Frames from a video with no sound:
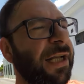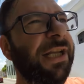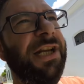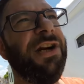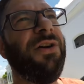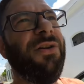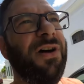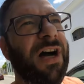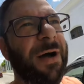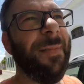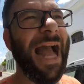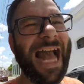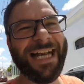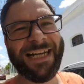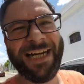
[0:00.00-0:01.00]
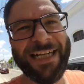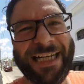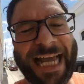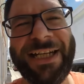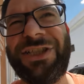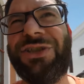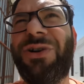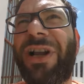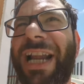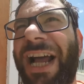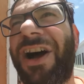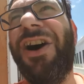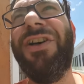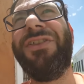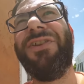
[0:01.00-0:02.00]
you know, um, added an extra
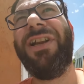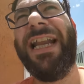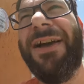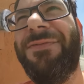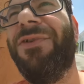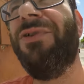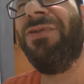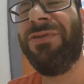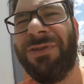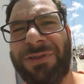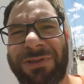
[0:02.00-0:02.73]
other level